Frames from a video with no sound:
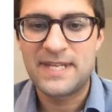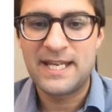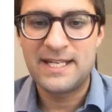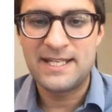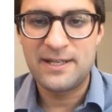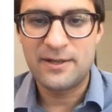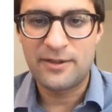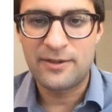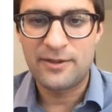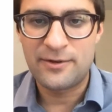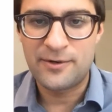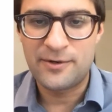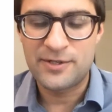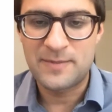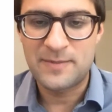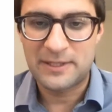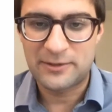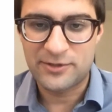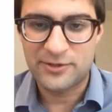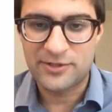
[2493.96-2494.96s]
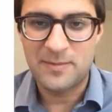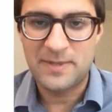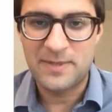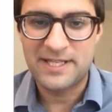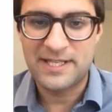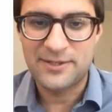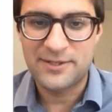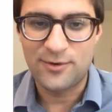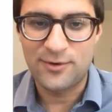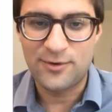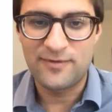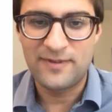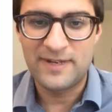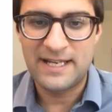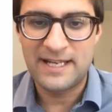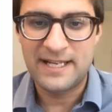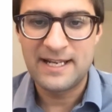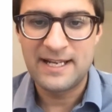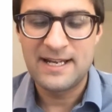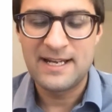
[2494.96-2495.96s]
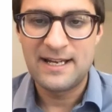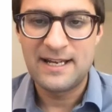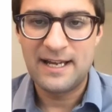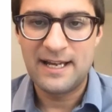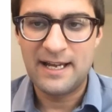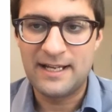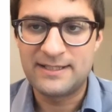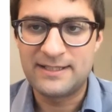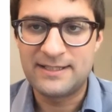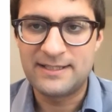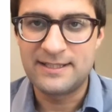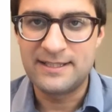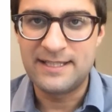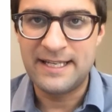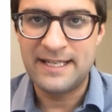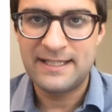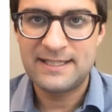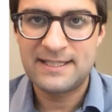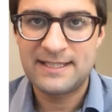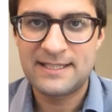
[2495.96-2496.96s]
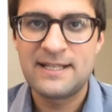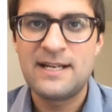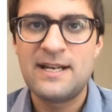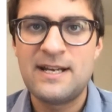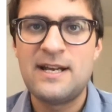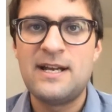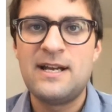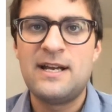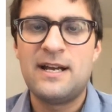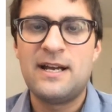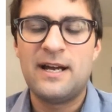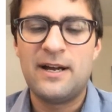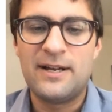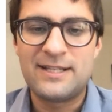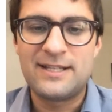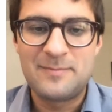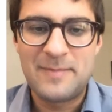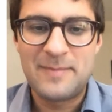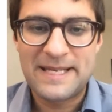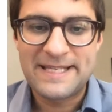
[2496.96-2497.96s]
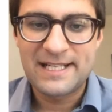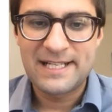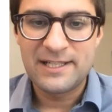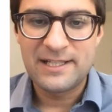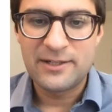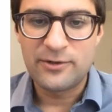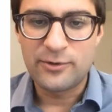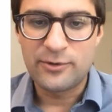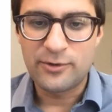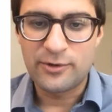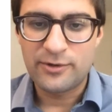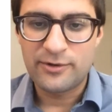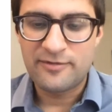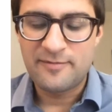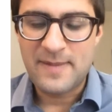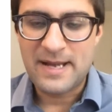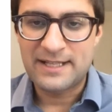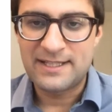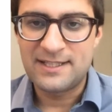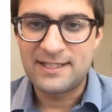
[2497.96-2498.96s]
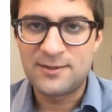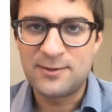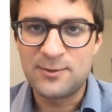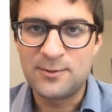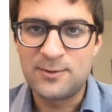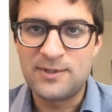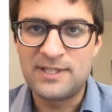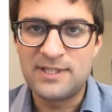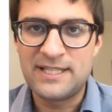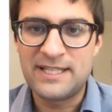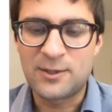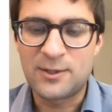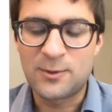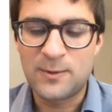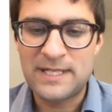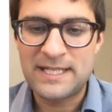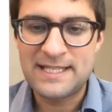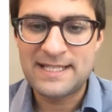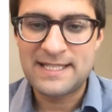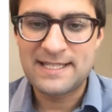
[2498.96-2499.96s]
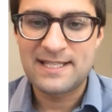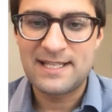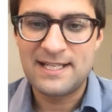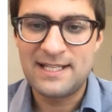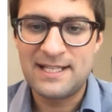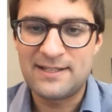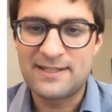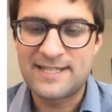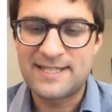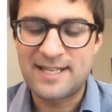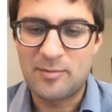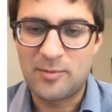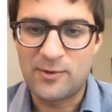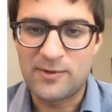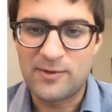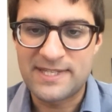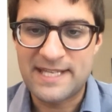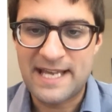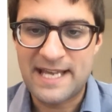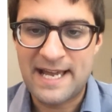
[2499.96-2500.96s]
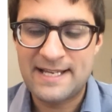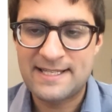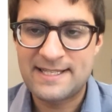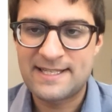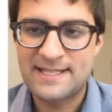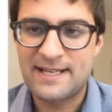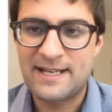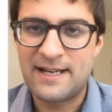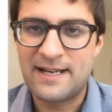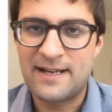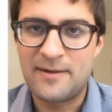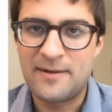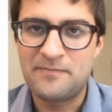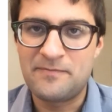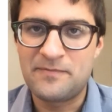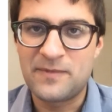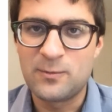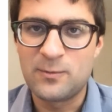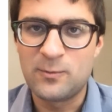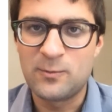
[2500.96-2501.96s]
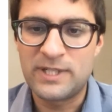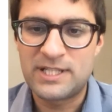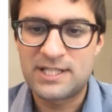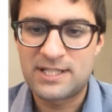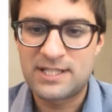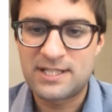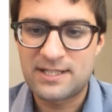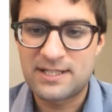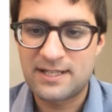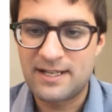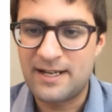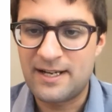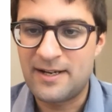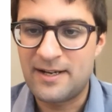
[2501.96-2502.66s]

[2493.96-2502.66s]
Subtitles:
any other spectroscopic survey to date. It's basically an order of magnitude increase in the sample size, which